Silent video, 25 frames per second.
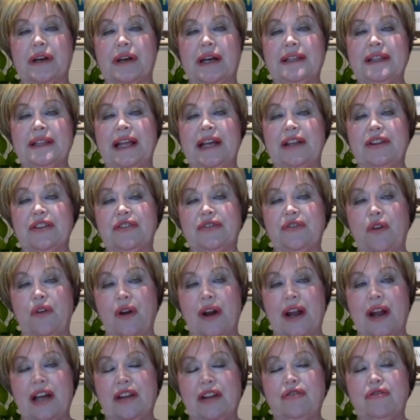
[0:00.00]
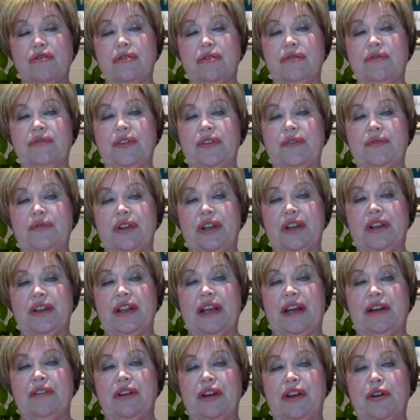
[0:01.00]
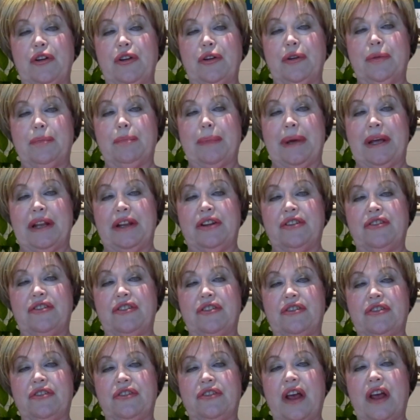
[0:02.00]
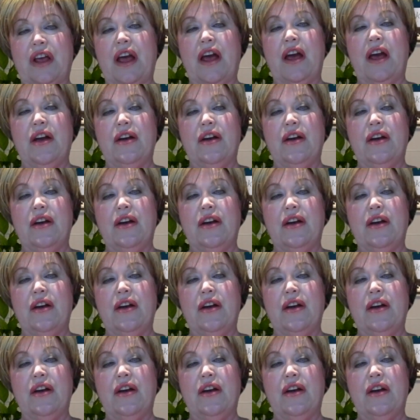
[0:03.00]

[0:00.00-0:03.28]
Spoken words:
and that's for 150 dairy herd managers,